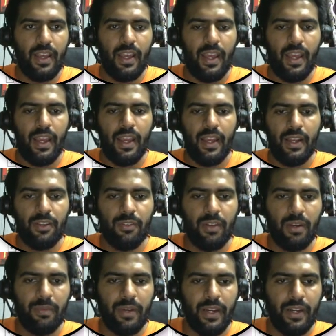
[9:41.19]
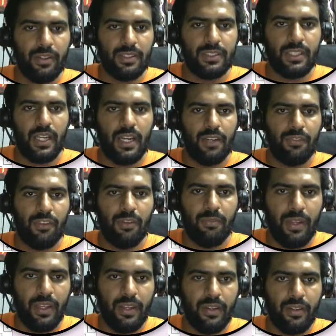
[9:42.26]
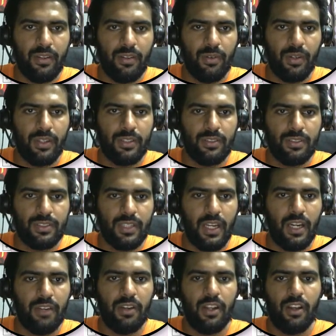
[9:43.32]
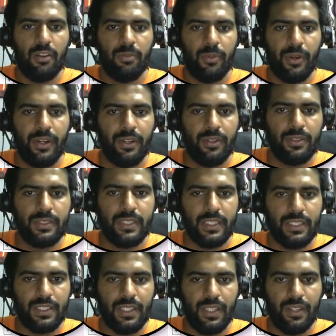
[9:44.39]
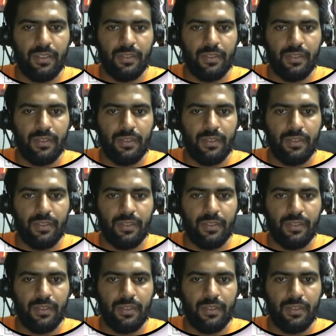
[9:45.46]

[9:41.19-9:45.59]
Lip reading: and you will update your start from here. Okay, so start will now point to 16.